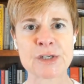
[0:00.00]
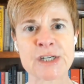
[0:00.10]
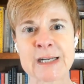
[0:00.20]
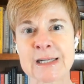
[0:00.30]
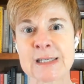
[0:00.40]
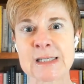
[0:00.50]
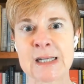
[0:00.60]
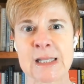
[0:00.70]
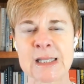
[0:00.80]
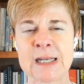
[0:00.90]
She can
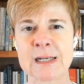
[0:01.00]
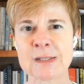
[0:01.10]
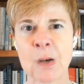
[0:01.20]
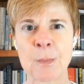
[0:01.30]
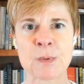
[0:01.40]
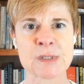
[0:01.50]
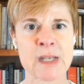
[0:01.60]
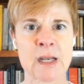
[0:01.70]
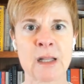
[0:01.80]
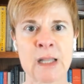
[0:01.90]
see things almost
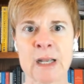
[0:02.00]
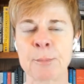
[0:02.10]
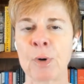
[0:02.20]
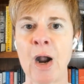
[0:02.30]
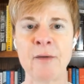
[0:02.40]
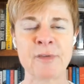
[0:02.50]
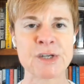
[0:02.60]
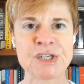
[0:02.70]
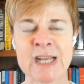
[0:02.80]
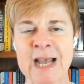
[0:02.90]
like a prophet.
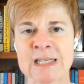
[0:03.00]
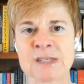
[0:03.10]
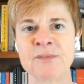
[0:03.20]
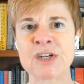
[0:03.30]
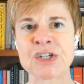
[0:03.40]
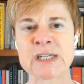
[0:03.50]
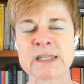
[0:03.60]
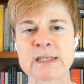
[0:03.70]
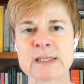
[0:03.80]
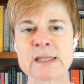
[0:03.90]
She has
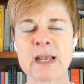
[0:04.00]
visions.